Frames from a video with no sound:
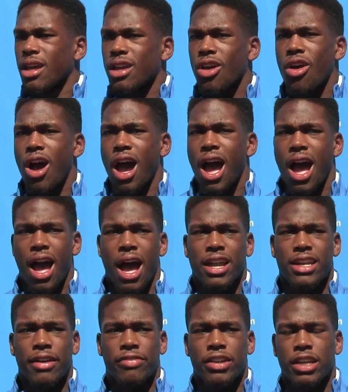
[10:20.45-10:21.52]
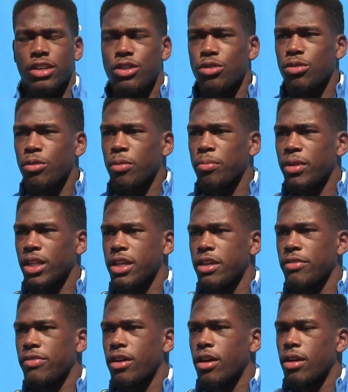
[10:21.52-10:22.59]
You know, I, I definitely do
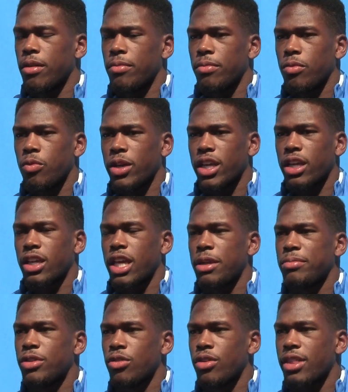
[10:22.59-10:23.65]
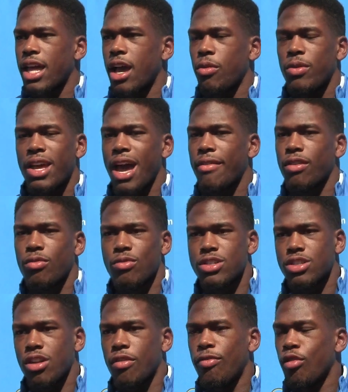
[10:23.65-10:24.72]
believe um, we can keep doing that. We haven't
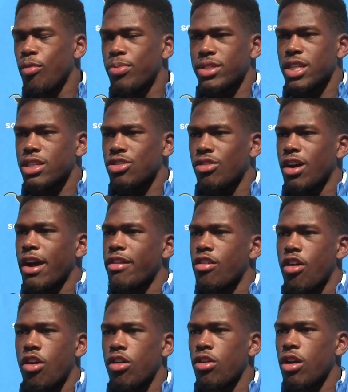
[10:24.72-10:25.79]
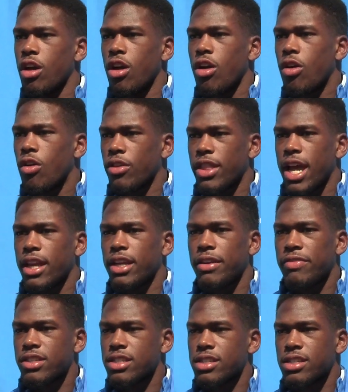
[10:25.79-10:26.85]
reached our full potential at all on that
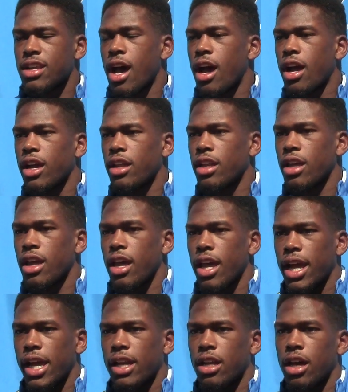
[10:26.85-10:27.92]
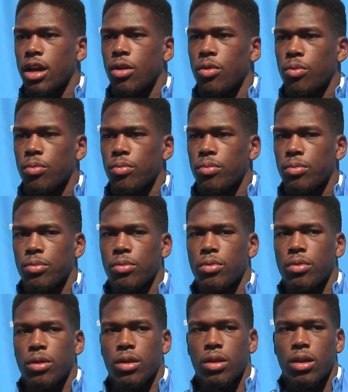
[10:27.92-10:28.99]
defensive side, and
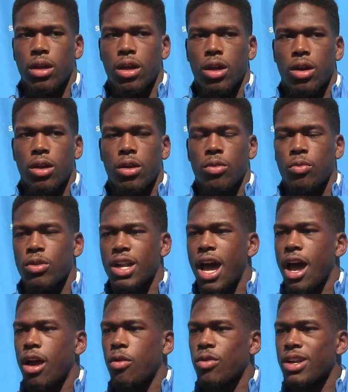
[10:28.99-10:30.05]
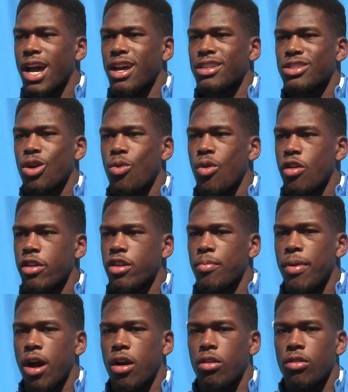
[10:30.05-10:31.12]
um, we're not we're not so worried
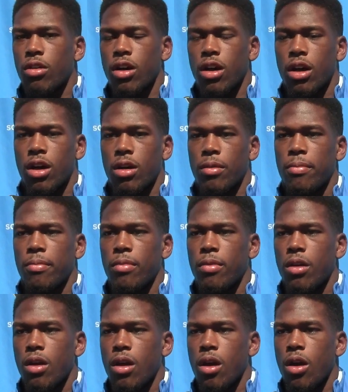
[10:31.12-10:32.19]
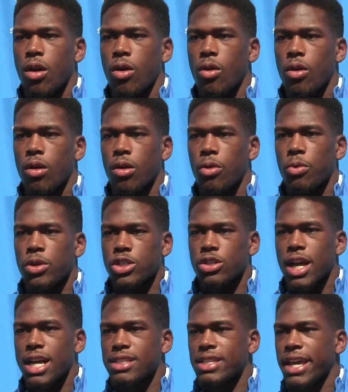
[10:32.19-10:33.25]
about um, what you
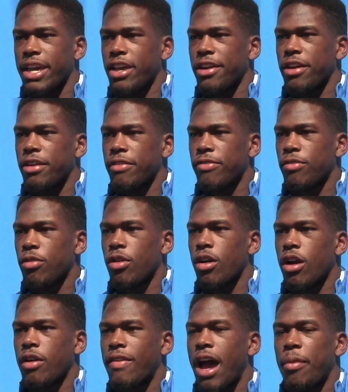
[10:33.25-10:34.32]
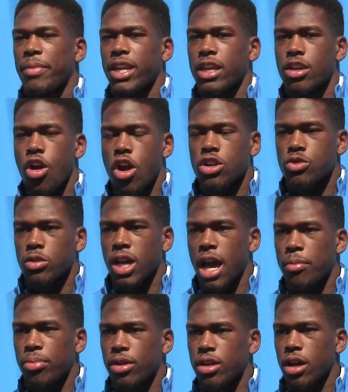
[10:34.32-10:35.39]
guys say of of how many yards we
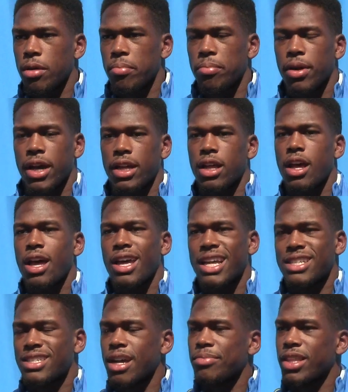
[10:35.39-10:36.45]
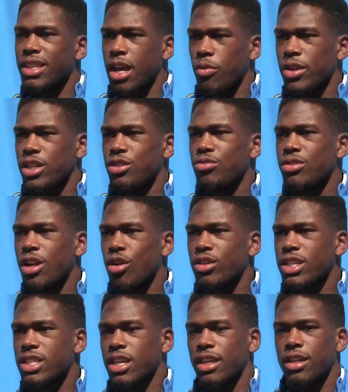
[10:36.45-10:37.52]
got put up, but it's something that we do
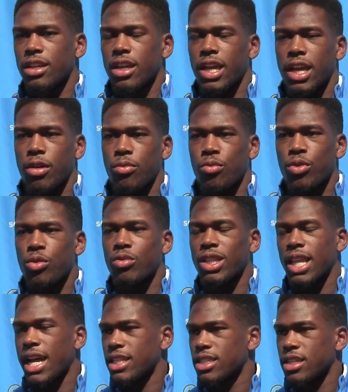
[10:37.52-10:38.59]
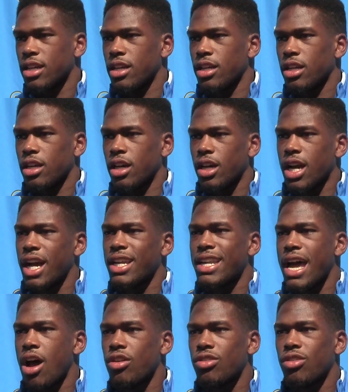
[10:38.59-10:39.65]
notice and, and we would like to cut
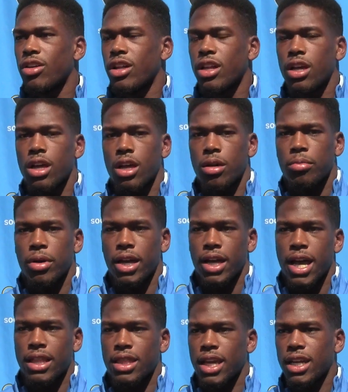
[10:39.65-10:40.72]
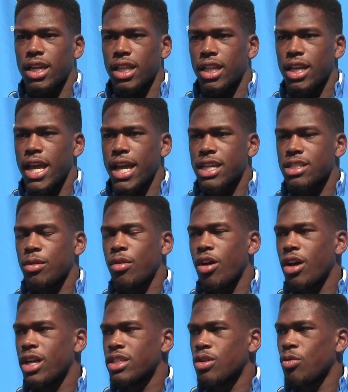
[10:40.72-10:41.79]
down on. But at the end of the day, it's a,
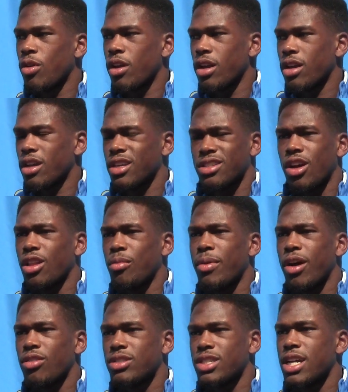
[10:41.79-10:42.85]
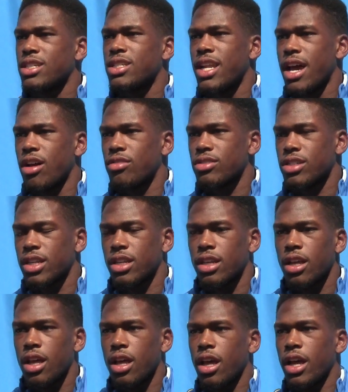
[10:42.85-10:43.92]
it's, a, it's all about touchdowns and,
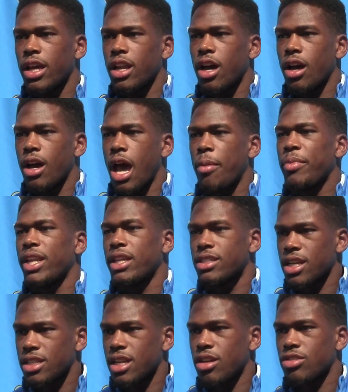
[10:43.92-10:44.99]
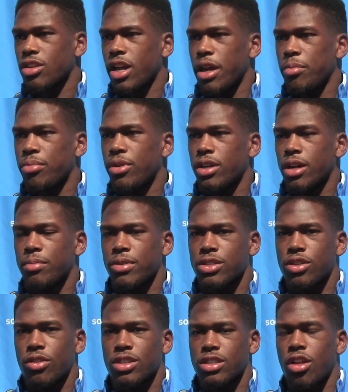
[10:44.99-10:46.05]
and uh, how many touchdowns are getting put up. And
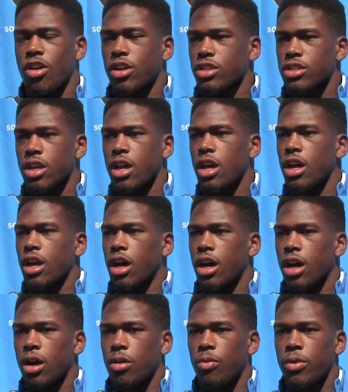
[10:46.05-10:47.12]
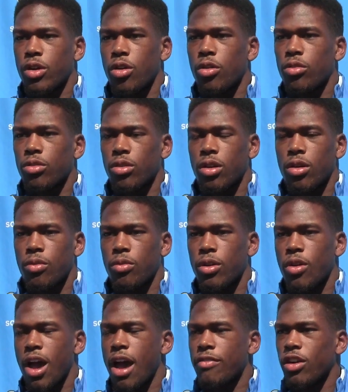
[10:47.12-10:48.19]
so as long as uh, we don't
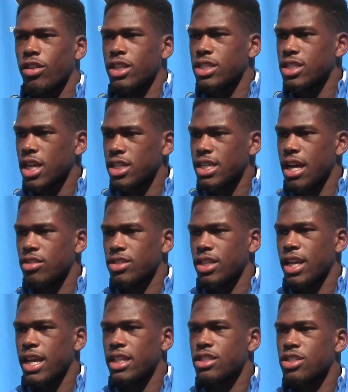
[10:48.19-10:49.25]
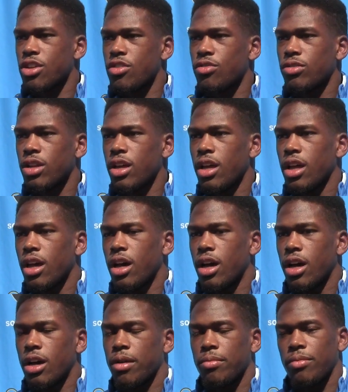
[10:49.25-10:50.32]
we don't have all these touchdowns in the end zone,
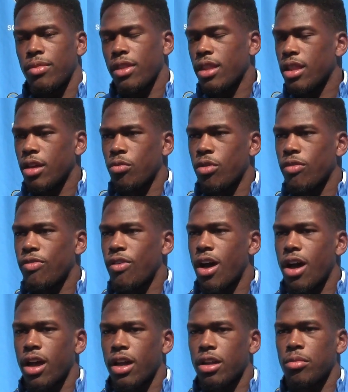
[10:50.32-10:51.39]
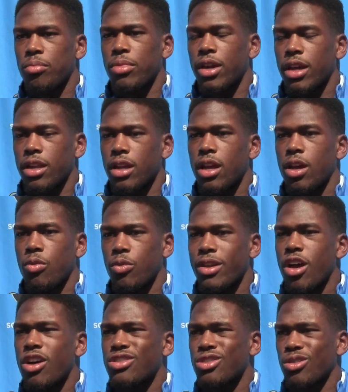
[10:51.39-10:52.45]
um, then we're fine. But we
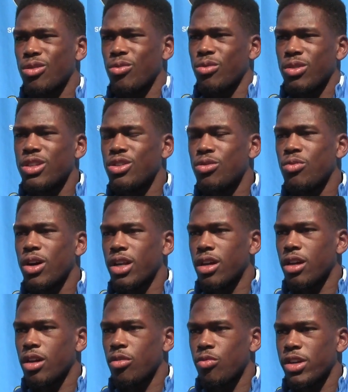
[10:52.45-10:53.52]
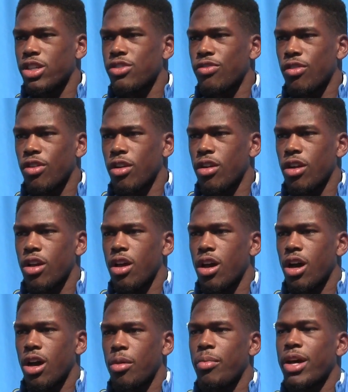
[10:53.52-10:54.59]
also we do want to reach for
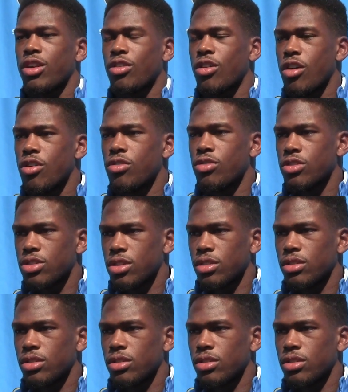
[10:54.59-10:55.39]
uh, better goals.